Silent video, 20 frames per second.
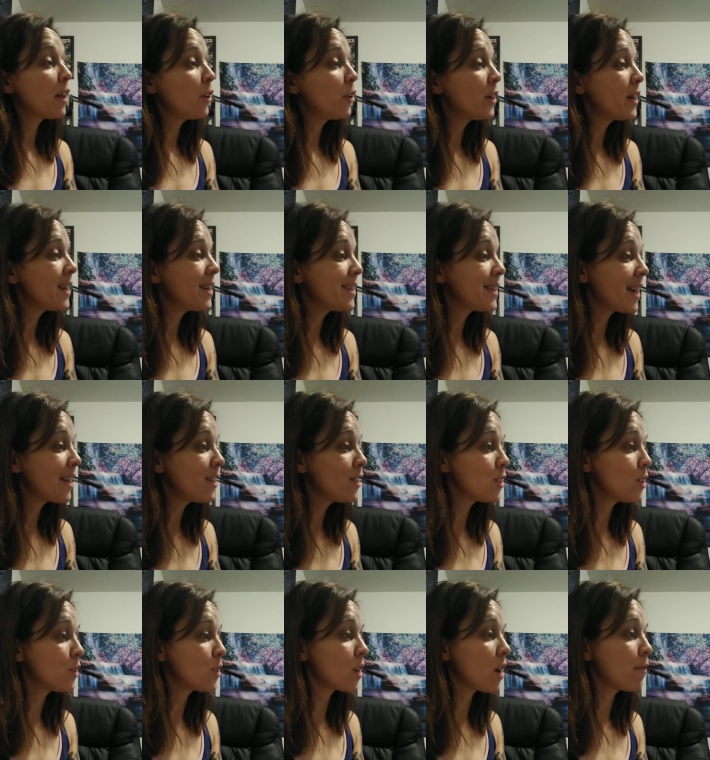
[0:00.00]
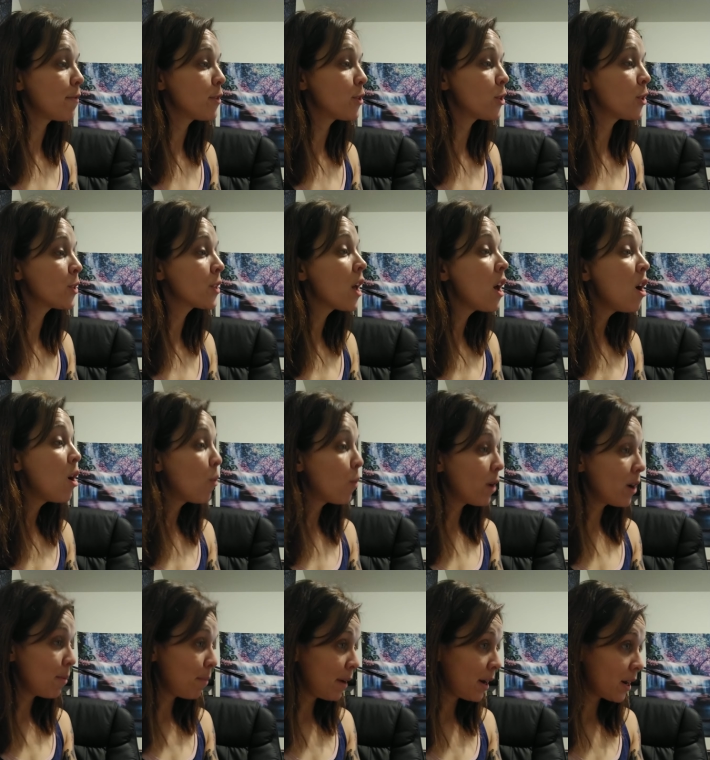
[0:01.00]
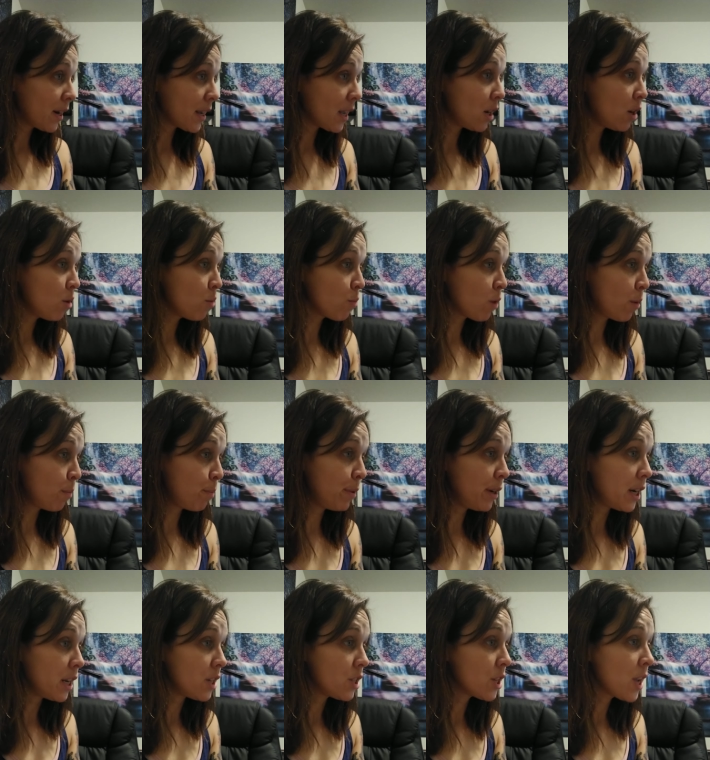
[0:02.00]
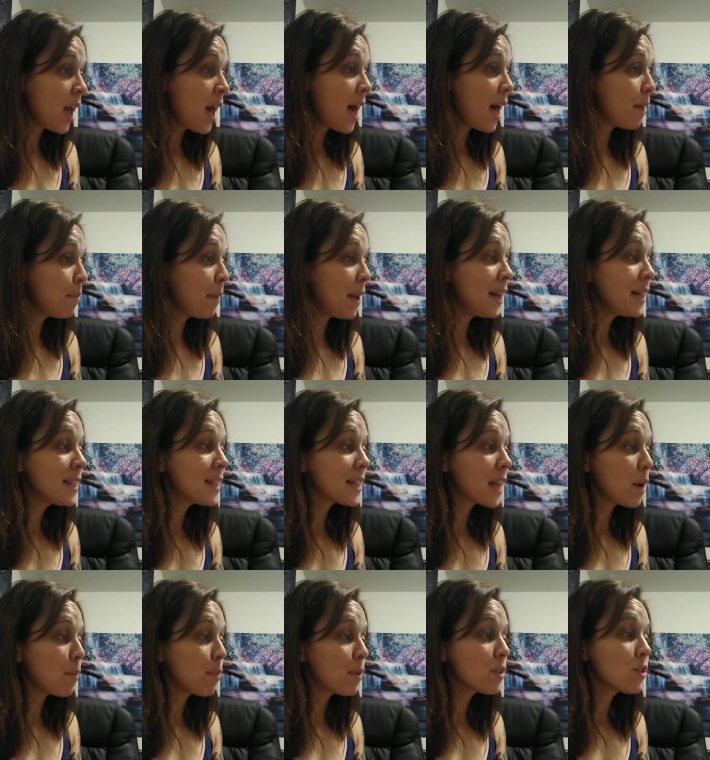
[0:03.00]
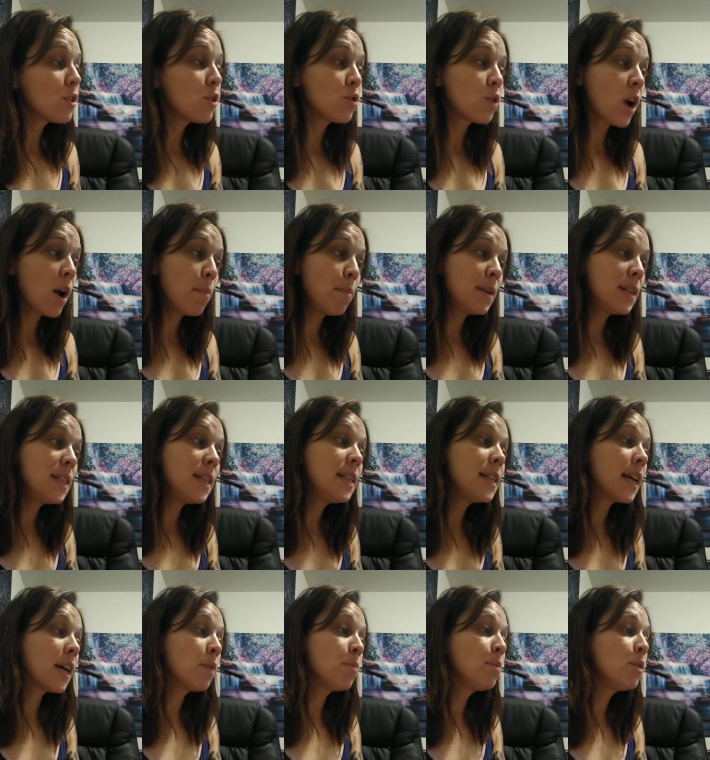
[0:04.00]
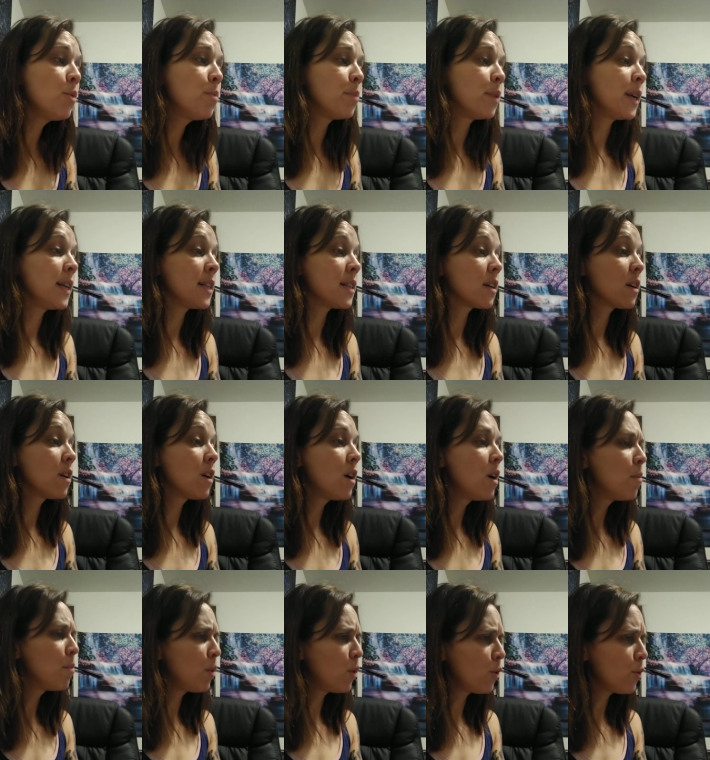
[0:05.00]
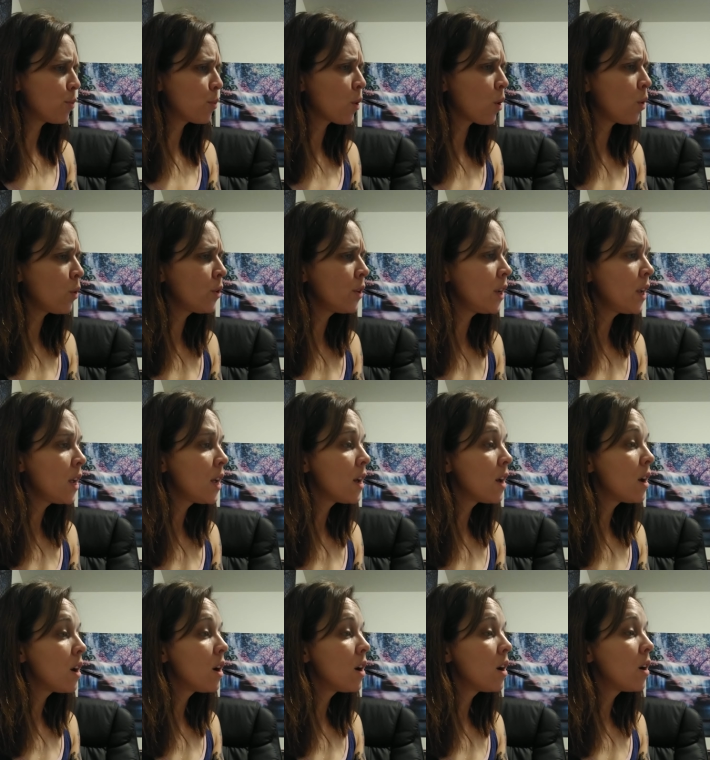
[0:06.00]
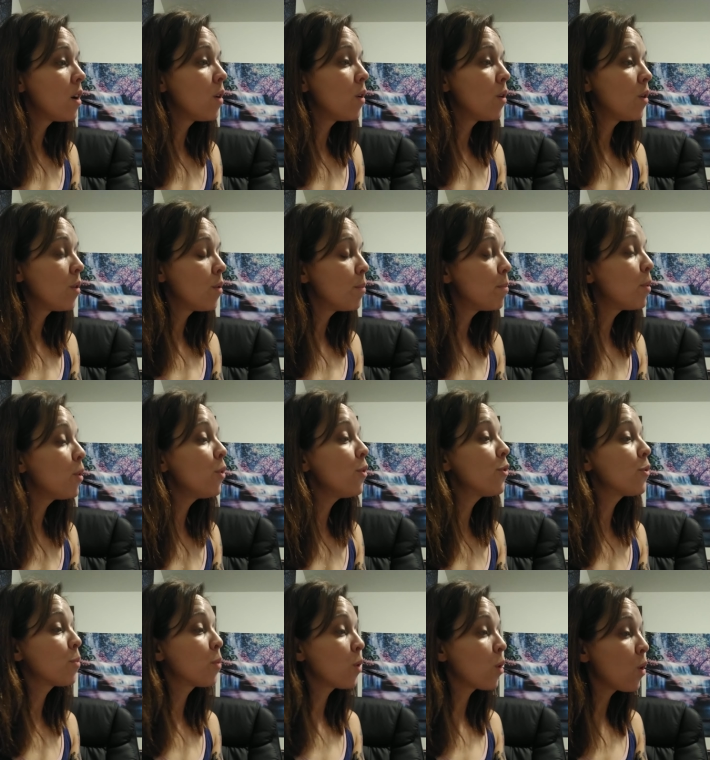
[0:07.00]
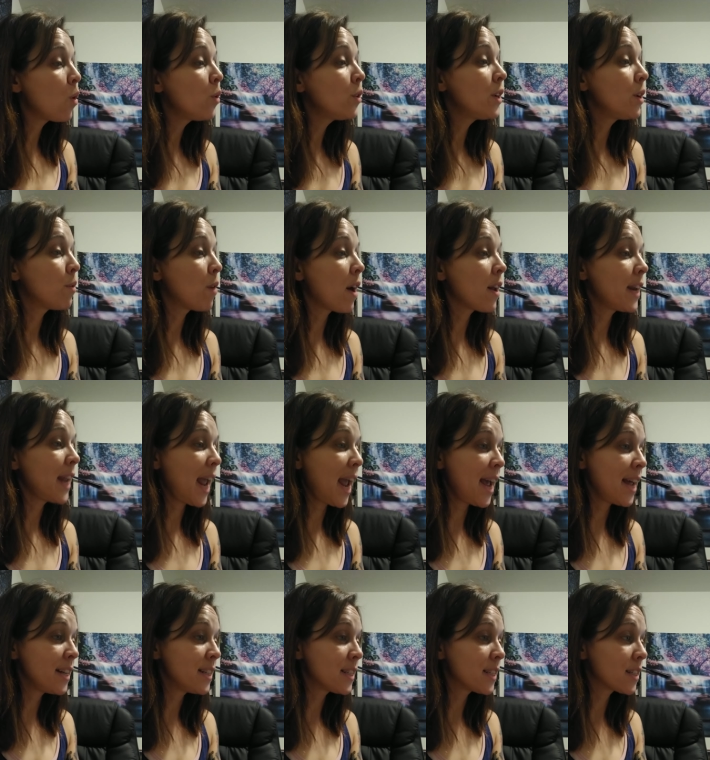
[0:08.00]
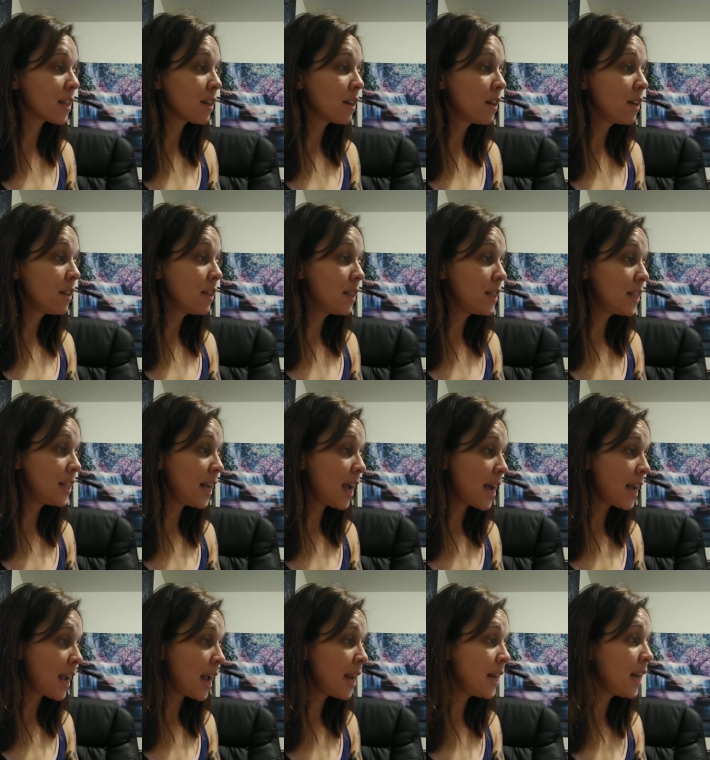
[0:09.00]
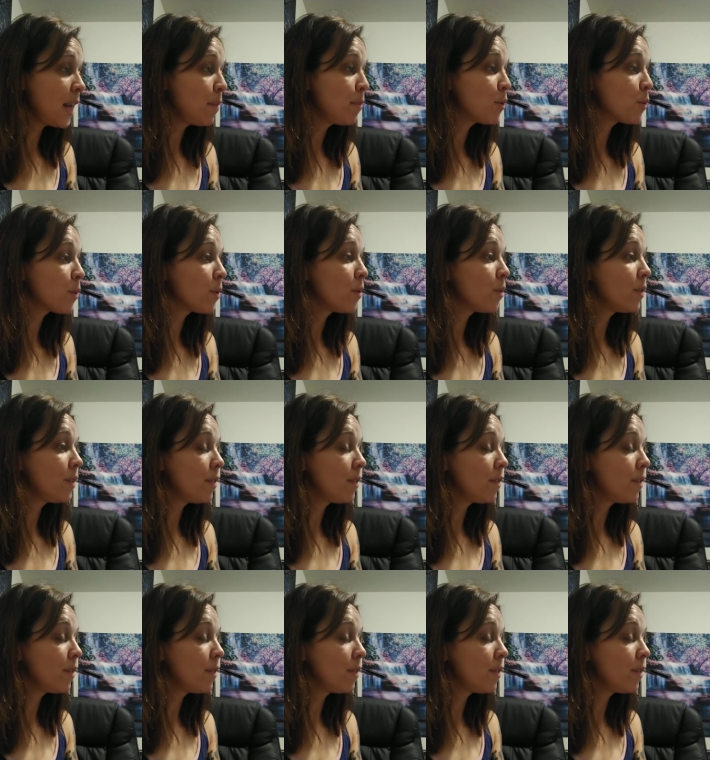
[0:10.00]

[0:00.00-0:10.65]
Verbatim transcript: veteran intelligence officers, one American and one British, had met in Cyprus to draw up a detailed blueprint. Both were old both were old Iran hands. The CIA named